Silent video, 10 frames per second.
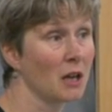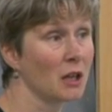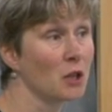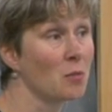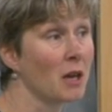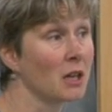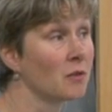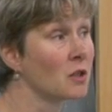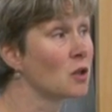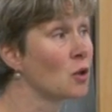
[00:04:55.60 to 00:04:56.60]
You might
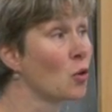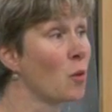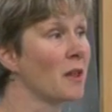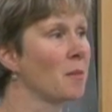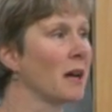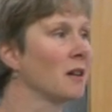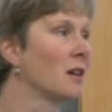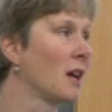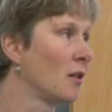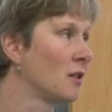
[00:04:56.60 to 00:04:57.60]
even store where the bank
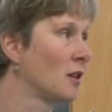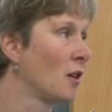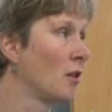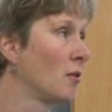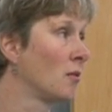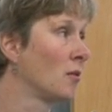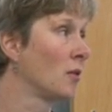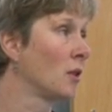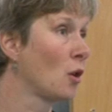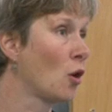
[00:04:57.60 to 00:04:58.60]
accounts are.
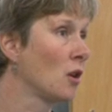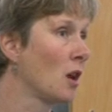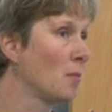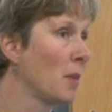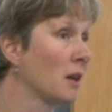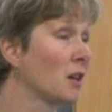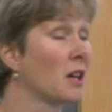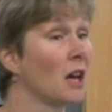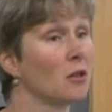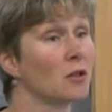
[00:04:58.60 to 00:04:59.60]
You know, online bank
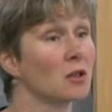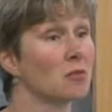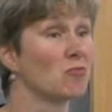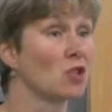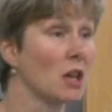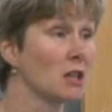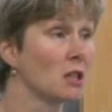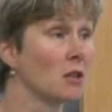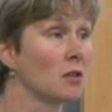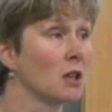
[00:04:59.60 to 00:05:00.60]
accounts, share
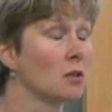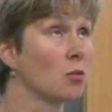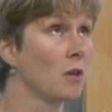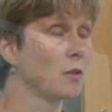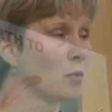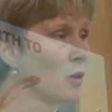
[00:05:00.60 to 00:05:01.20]
certificates, wherever you put